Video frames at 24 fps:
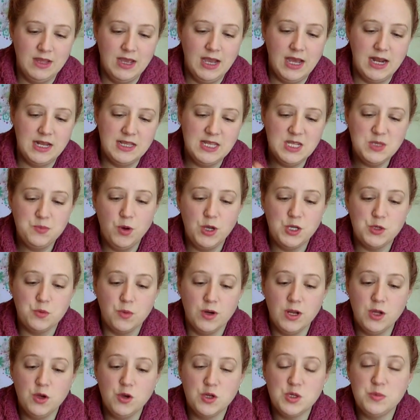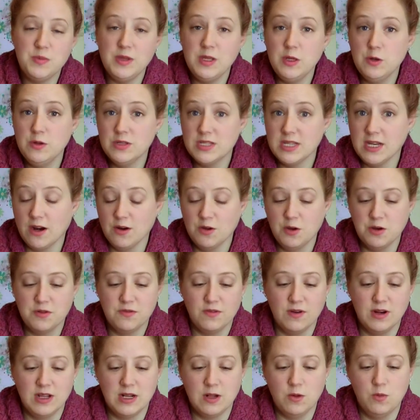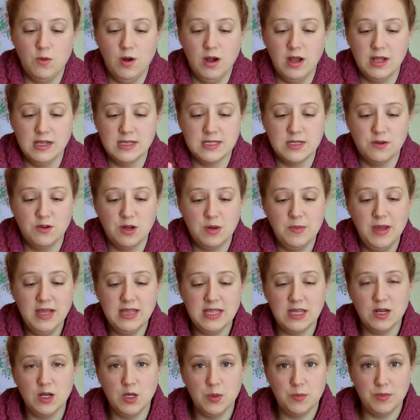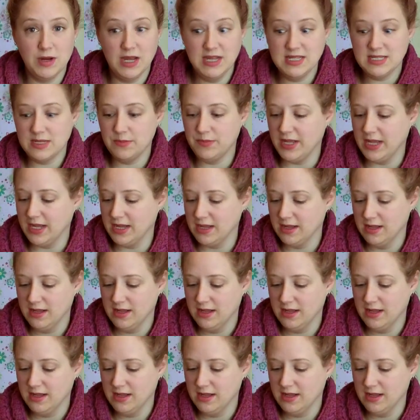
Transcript: And at this point we're not going to be using our hook for a little while, so I'm going to make that loop nice and big